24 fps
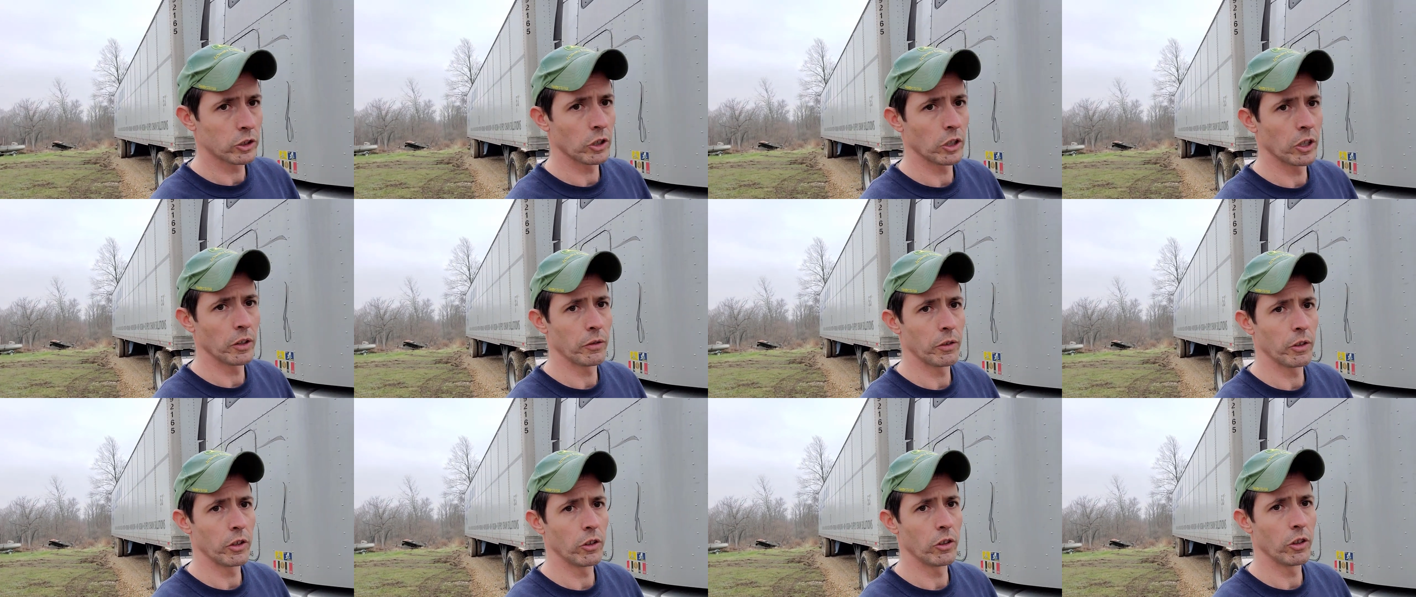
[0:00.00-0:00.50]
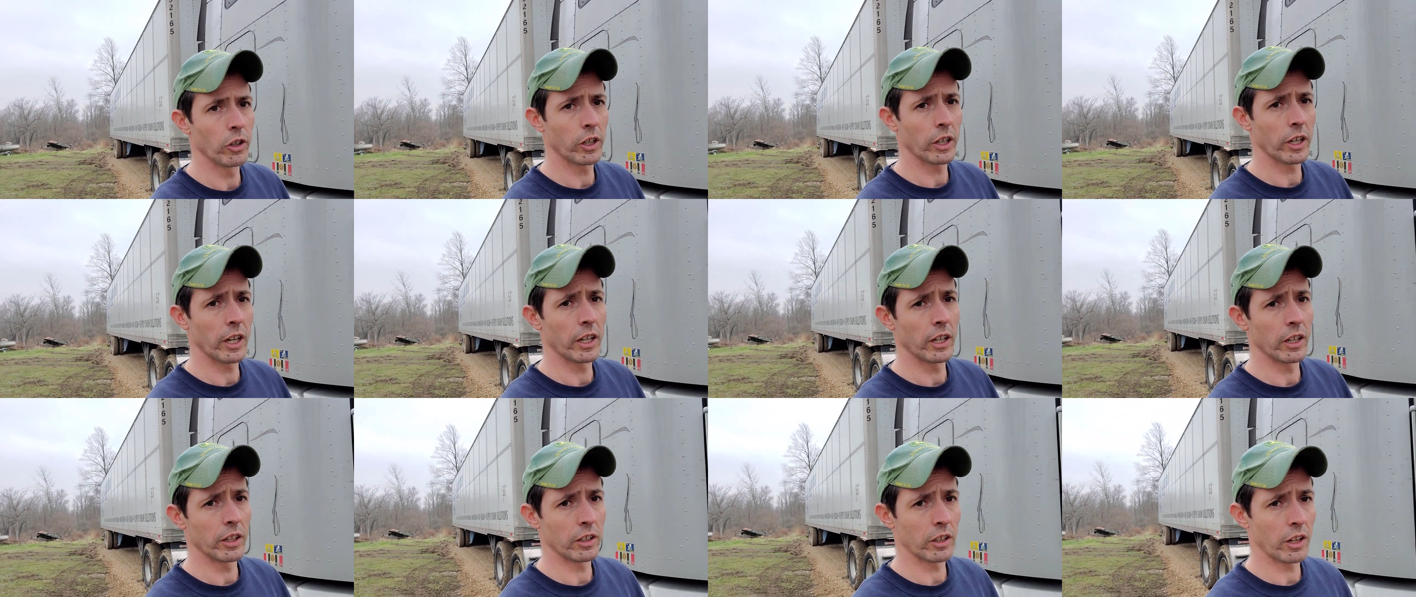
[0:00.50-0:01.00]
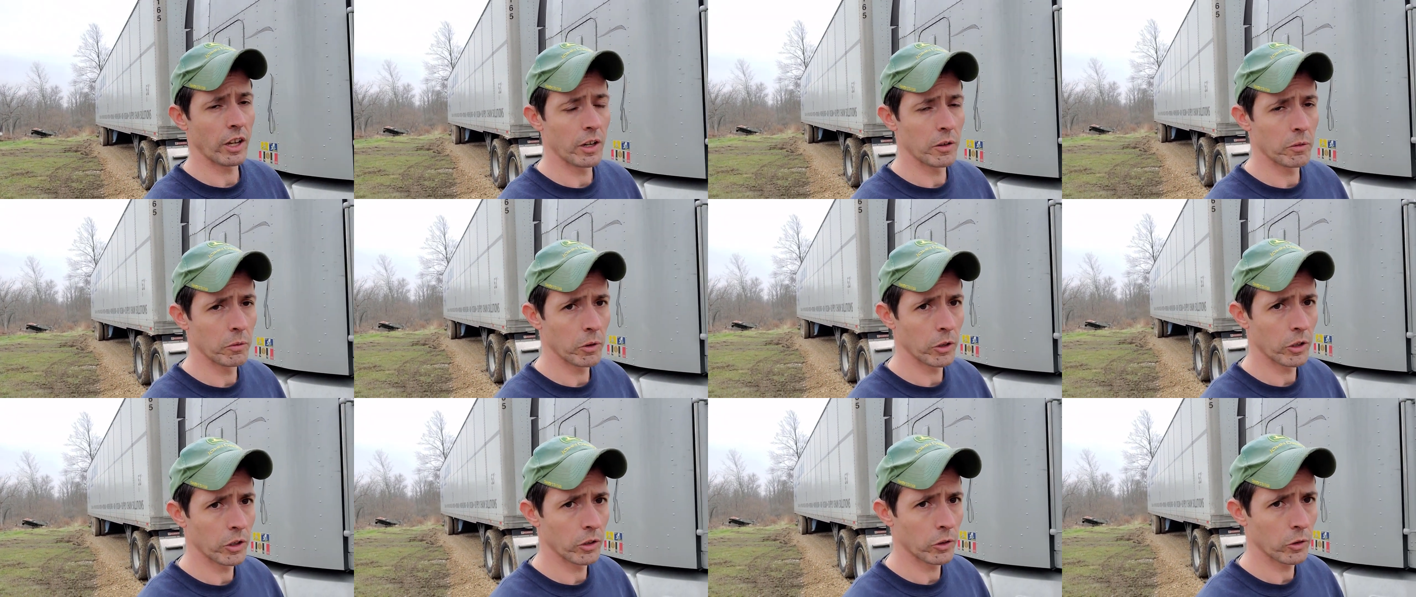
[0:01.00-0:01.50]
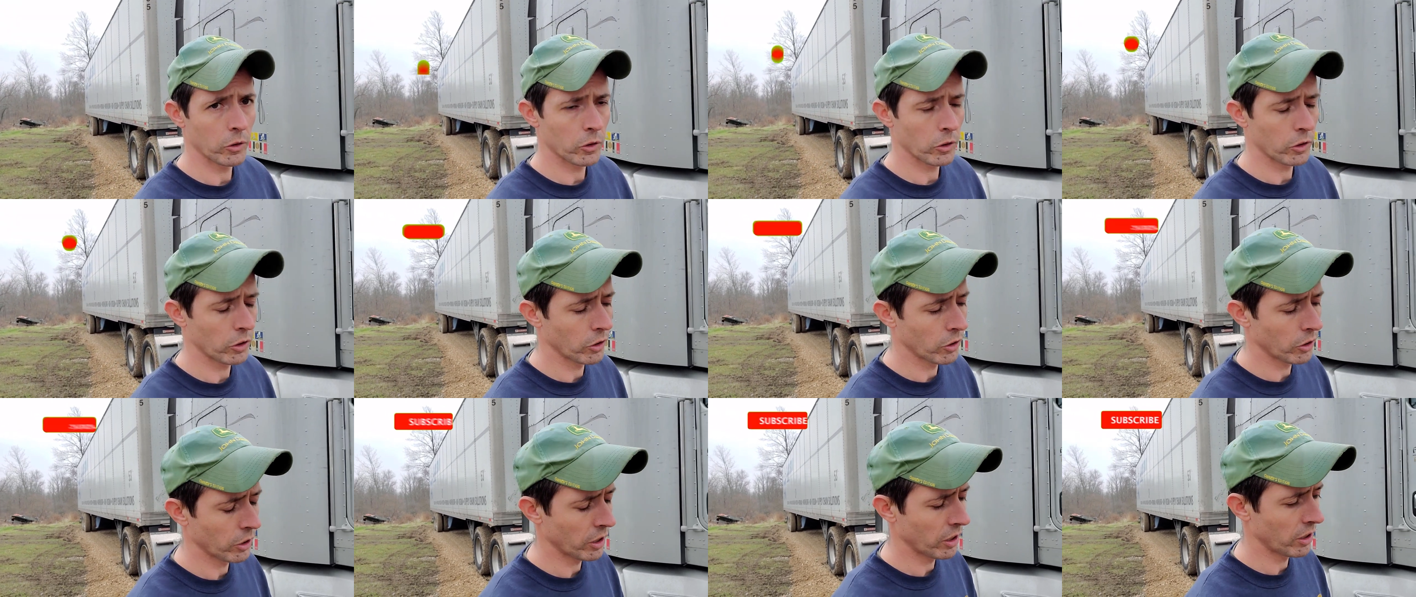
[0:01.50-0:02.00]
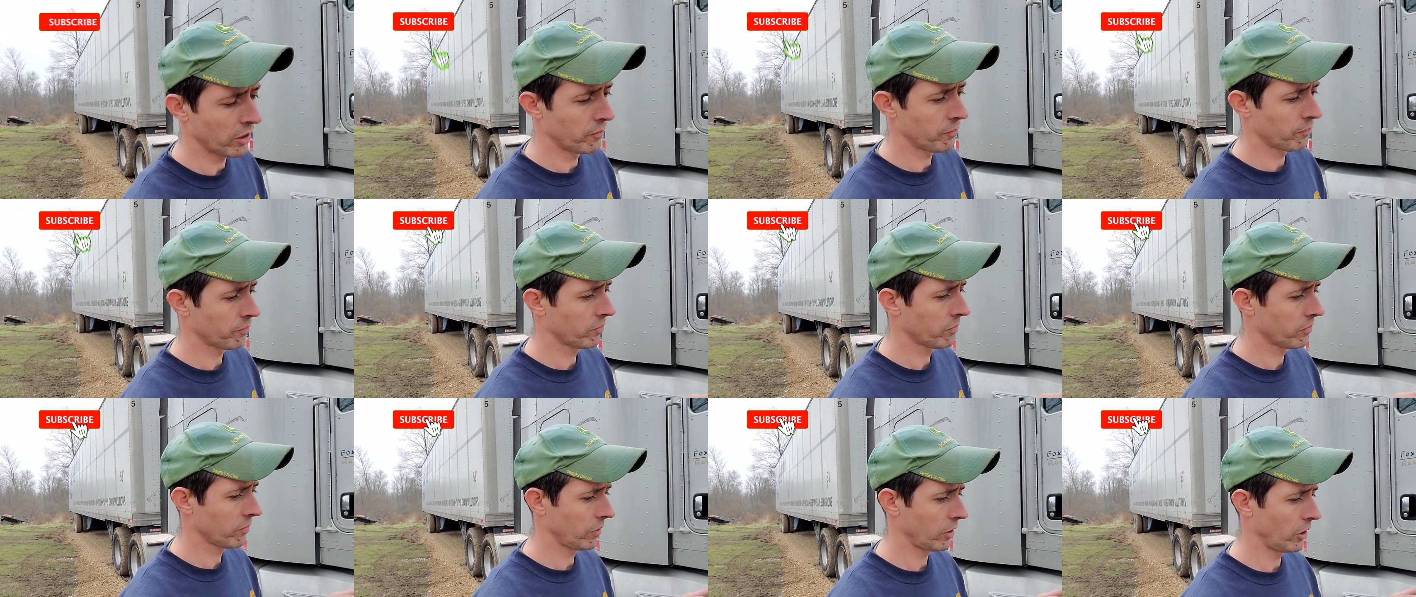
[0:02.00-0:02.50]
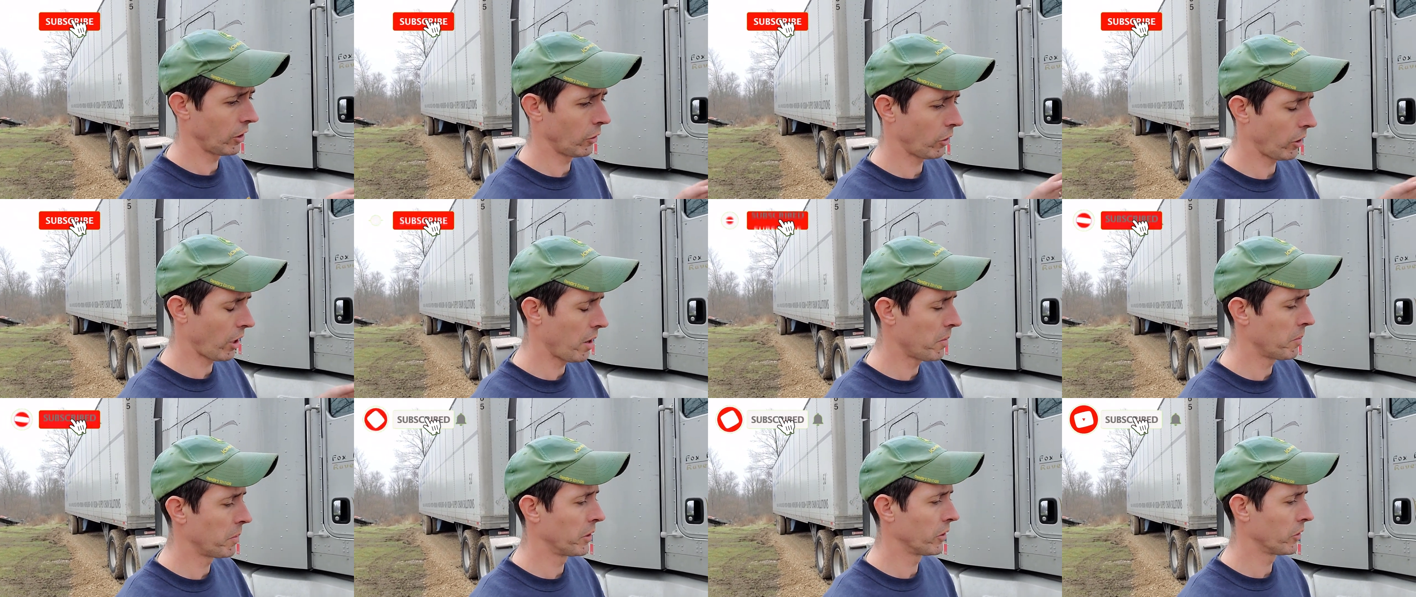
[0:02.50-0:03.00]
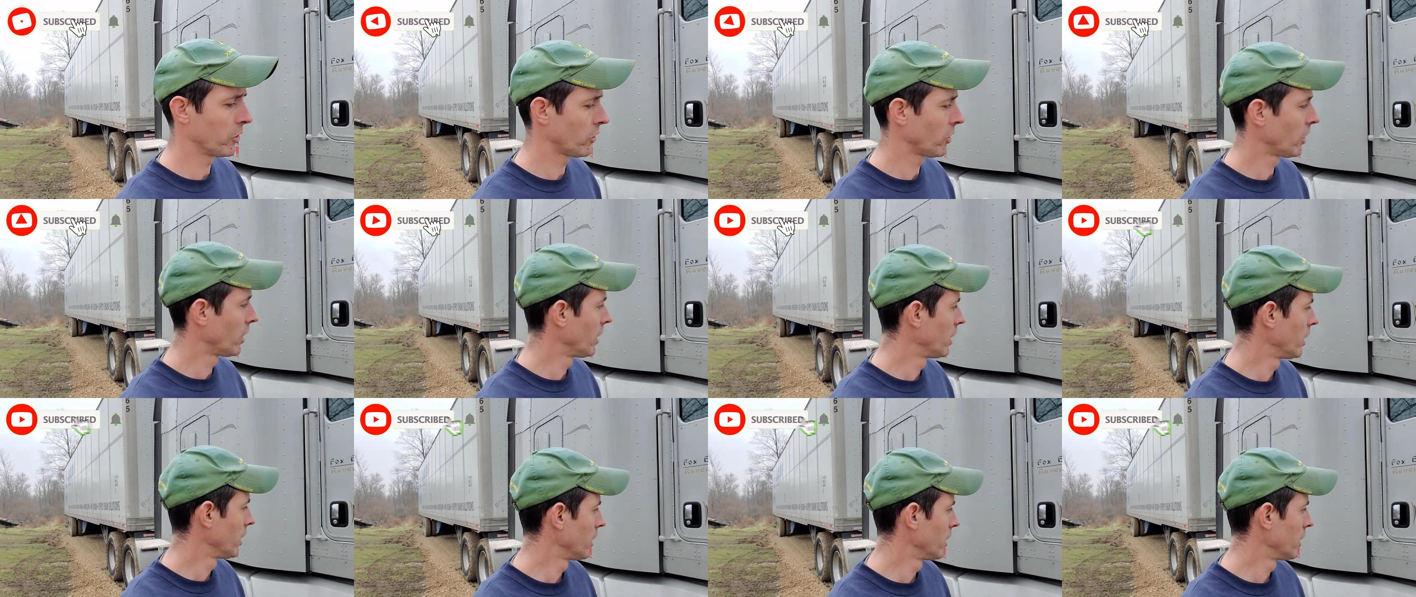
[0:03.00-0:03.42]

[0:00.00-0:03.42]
or if you look at a Kenworth or, uh, you know, Cummins,